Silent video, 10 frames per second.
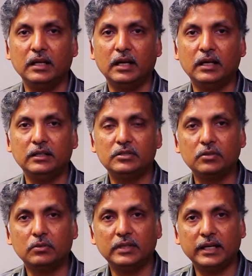and
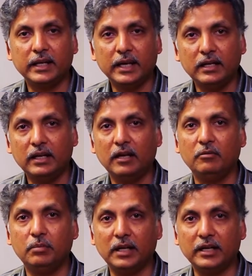so they can
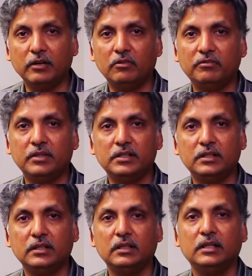have blurring of
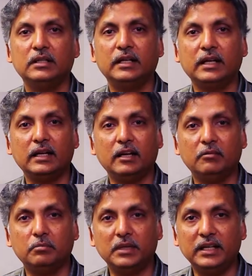vision, they can
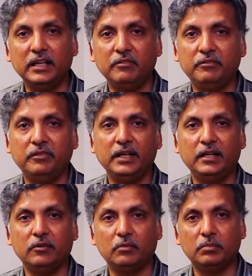have burning
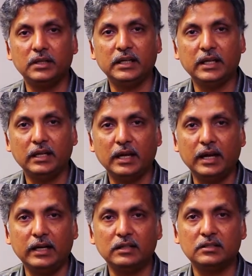feet or burning
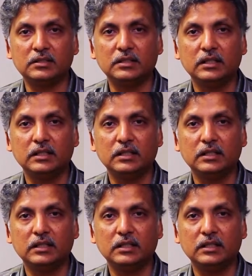hands,